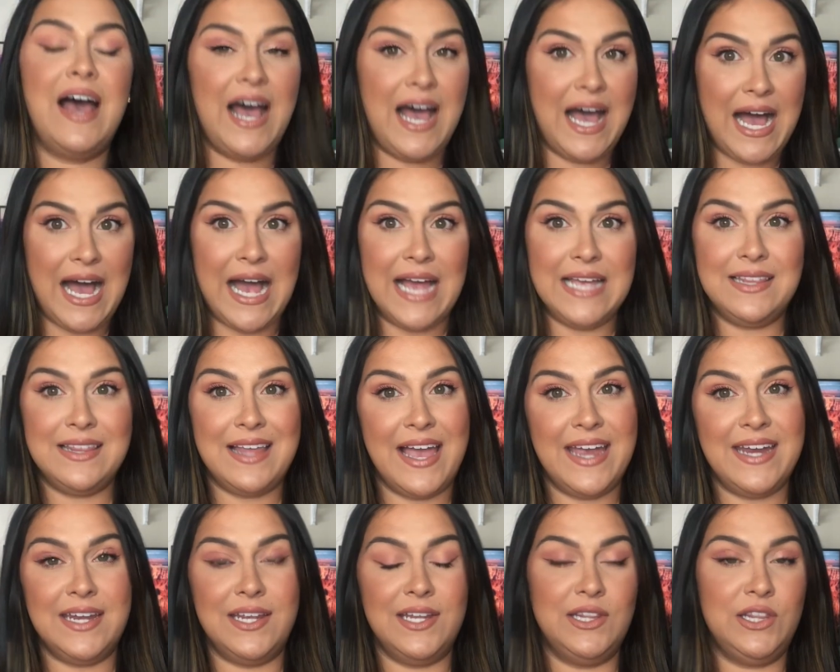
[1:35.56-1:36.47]

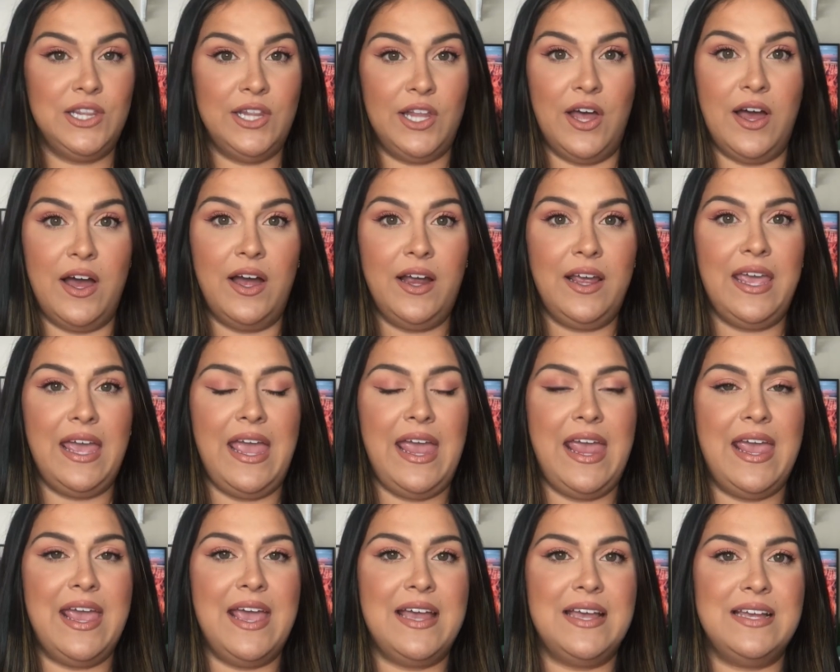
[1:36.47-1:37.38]
highlighted look,
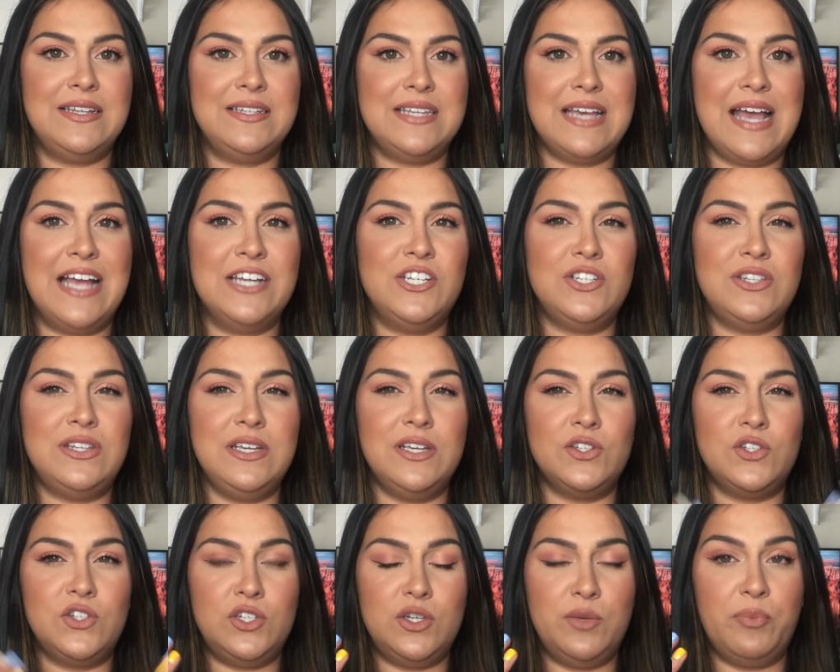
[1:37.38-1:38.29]
and I just think
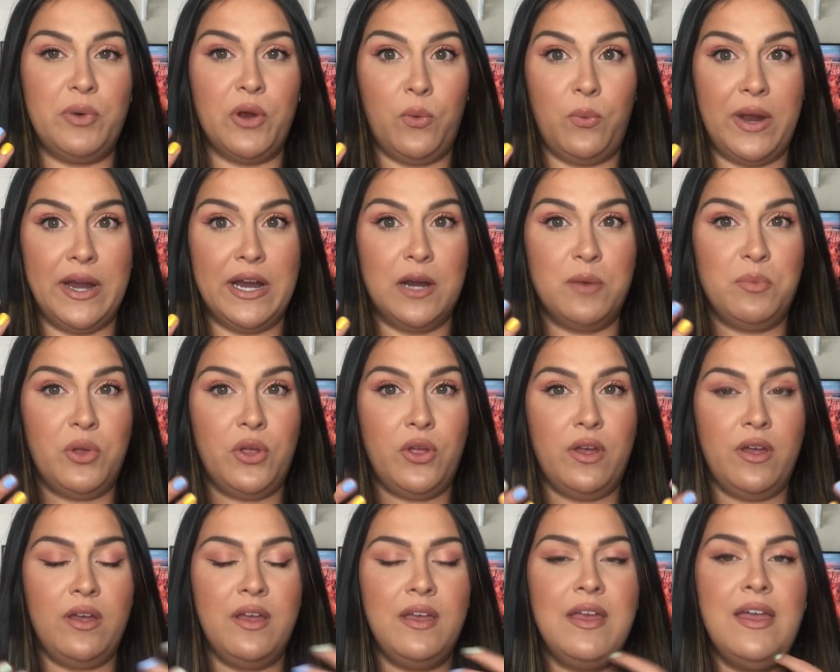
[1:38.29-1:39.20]
it's super
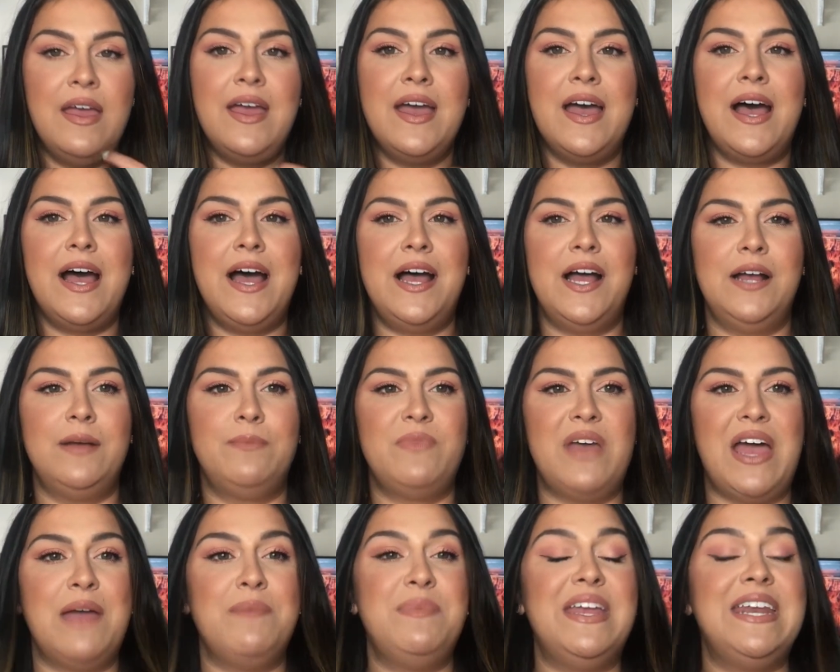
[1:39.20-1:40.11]
wearable.
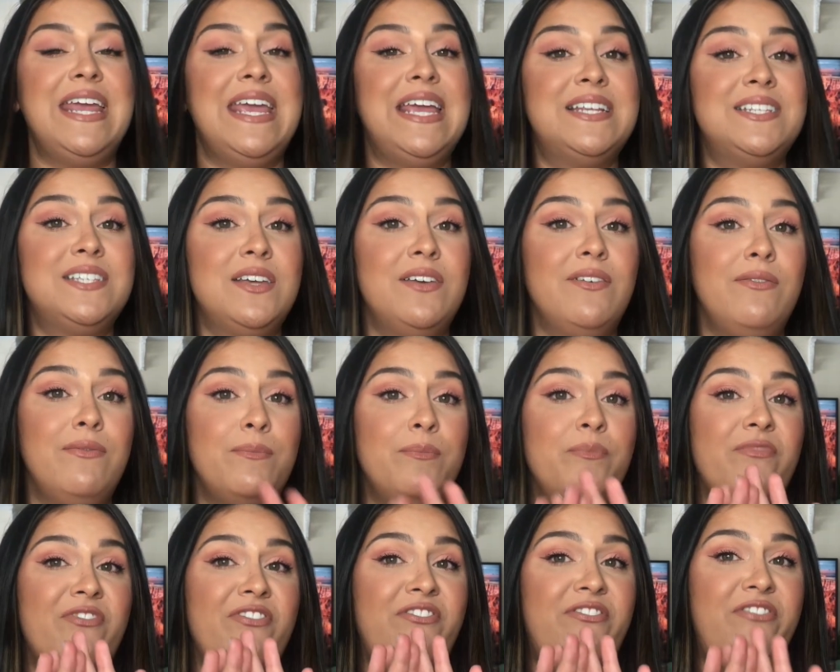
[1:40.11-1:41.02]
I've been into
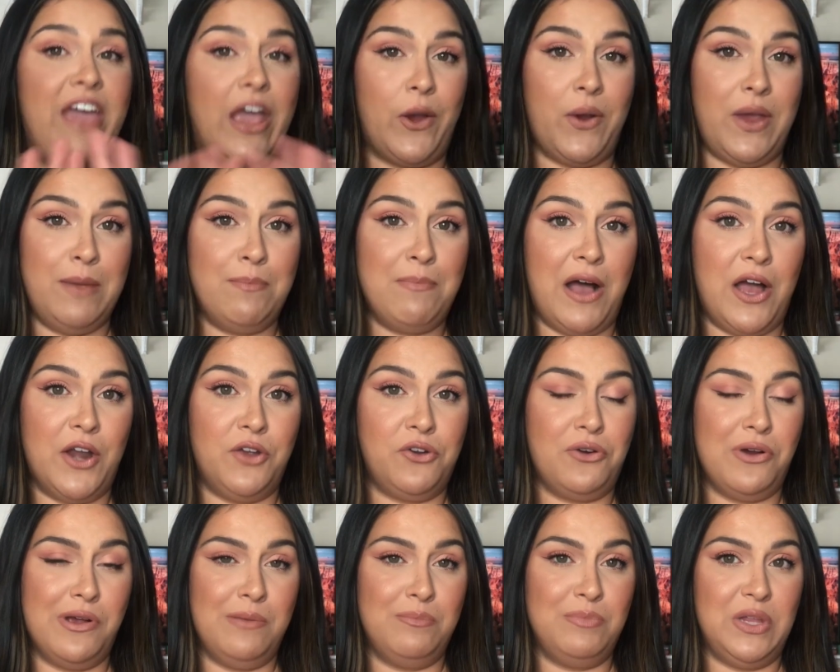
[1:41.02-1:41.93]
very
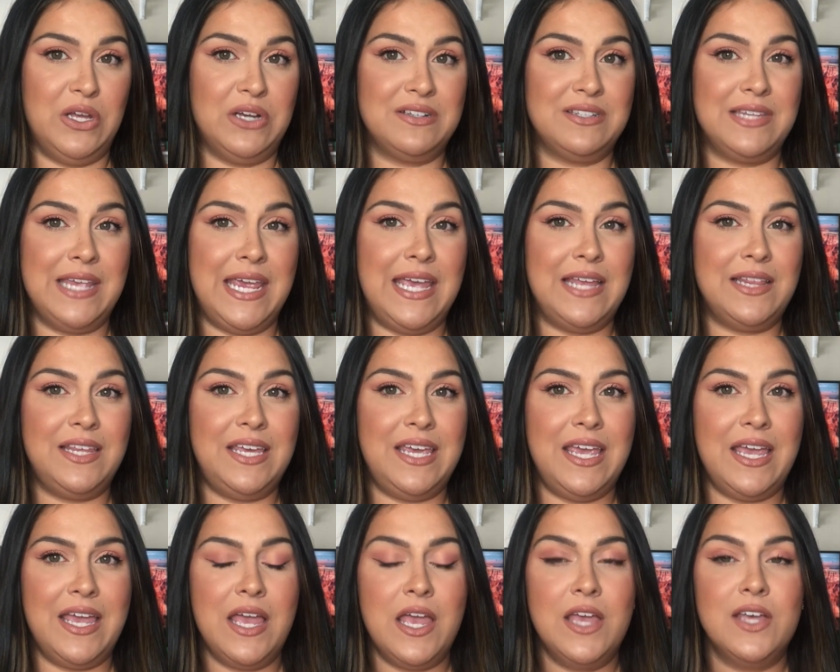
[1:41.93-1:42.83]
monochrome looks
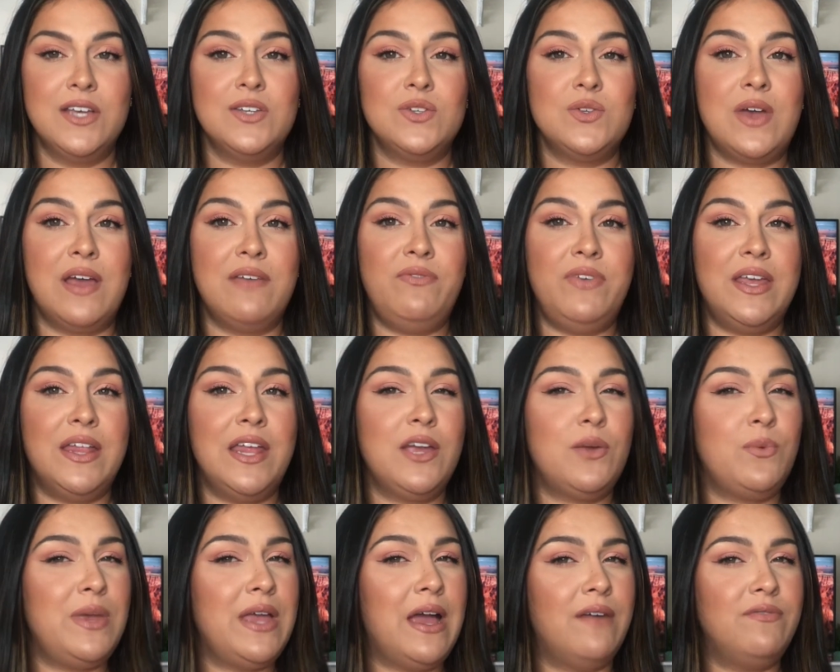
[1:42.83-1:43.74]
lately, so I feel like
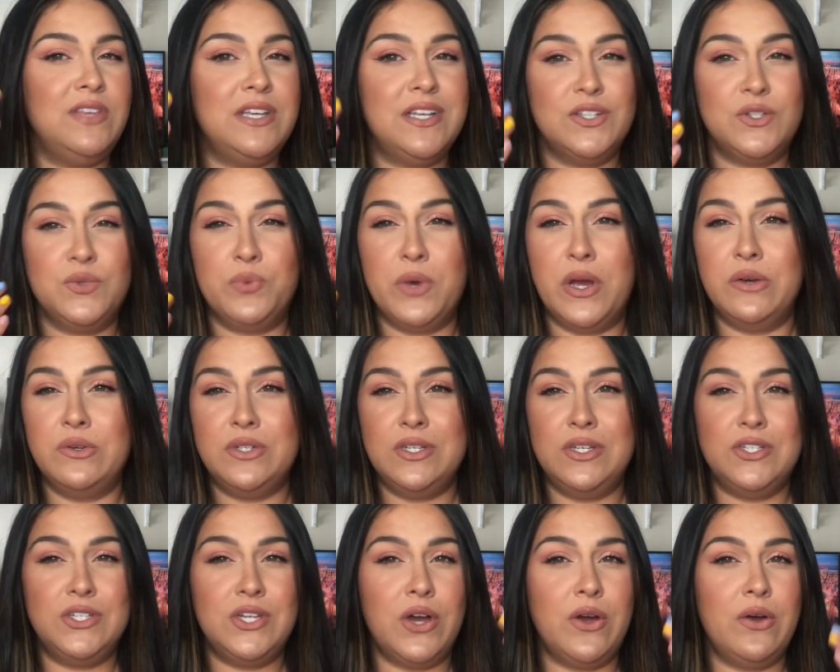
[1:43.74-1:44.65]
we have these
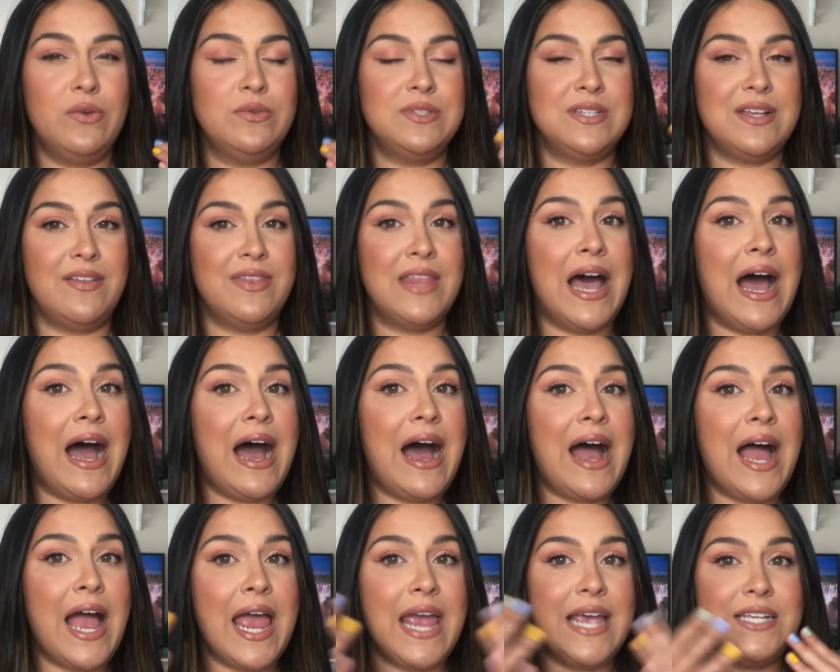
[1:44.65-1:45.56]
rosy tones on the
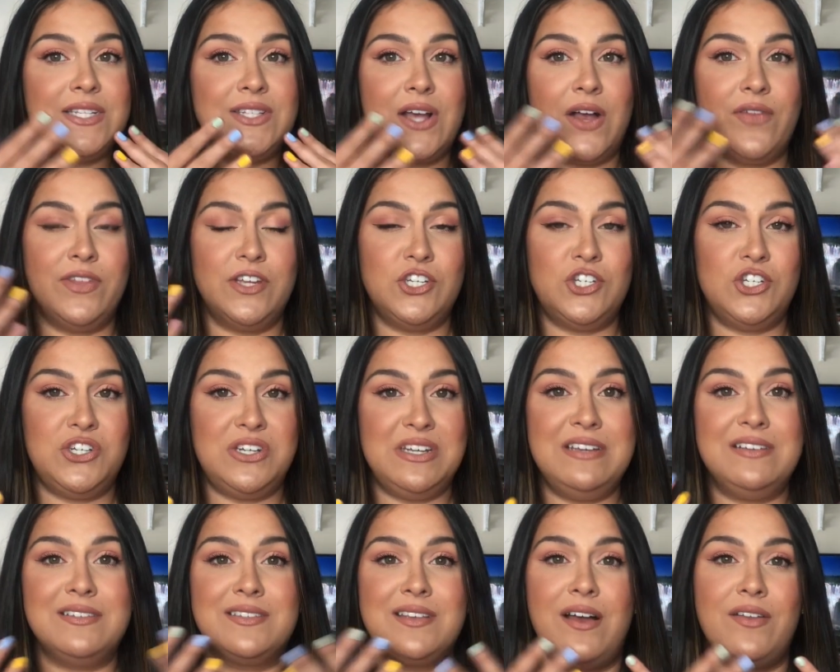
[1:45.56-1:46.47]
eyes, on the
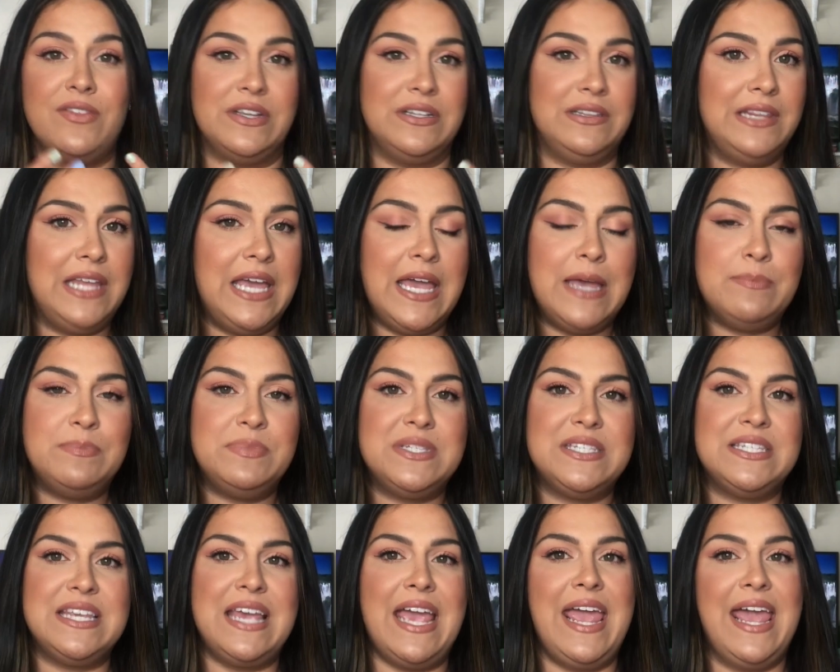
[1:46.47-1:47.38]
cheeks, on the
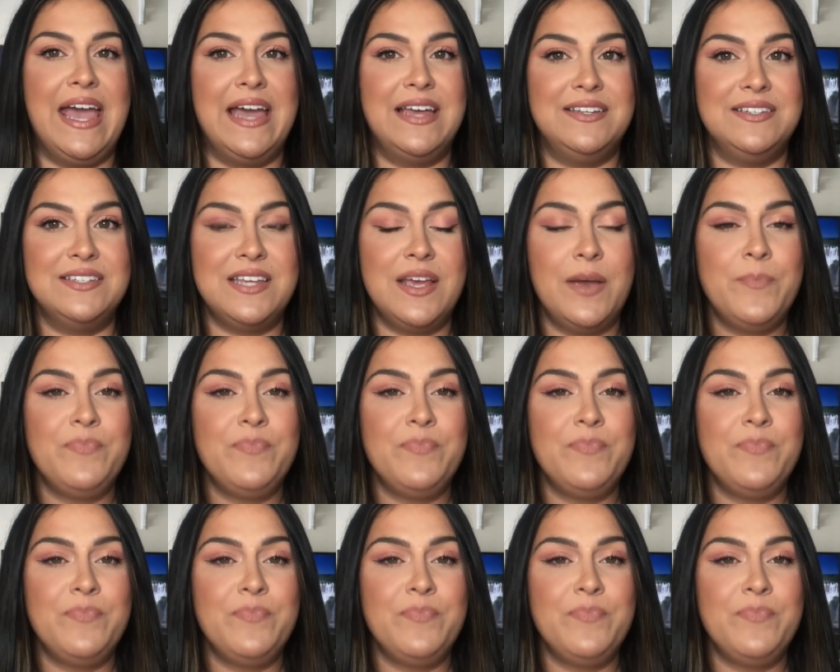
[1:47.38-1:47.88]
lips, and